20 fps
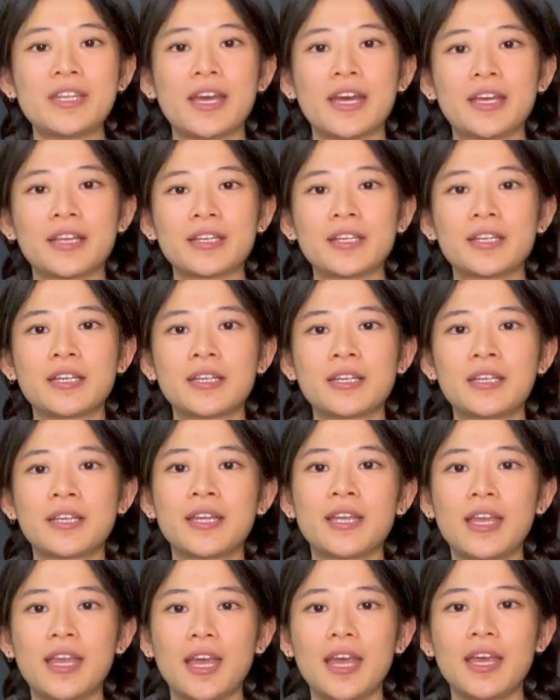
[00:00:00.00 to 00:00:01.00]
neck
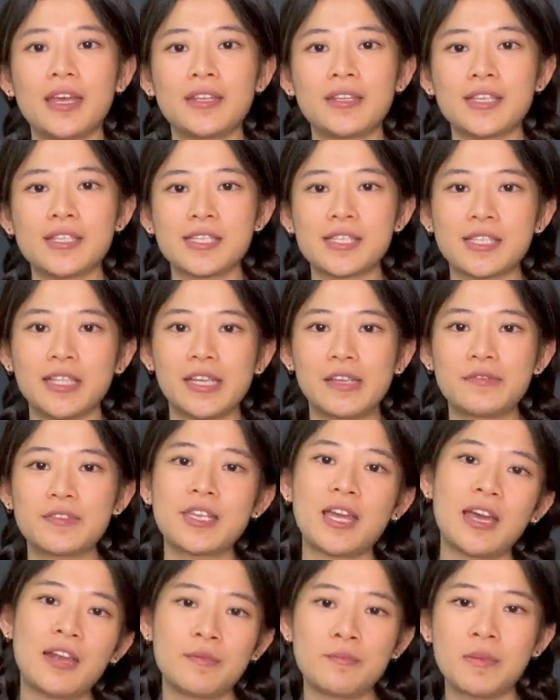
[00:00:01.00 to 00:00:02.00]
and the sleeves
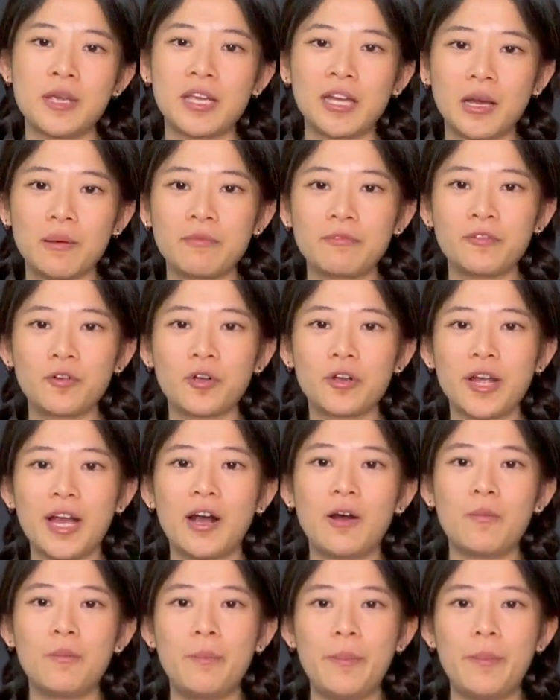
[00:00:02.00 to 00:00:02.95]
kind of make up for how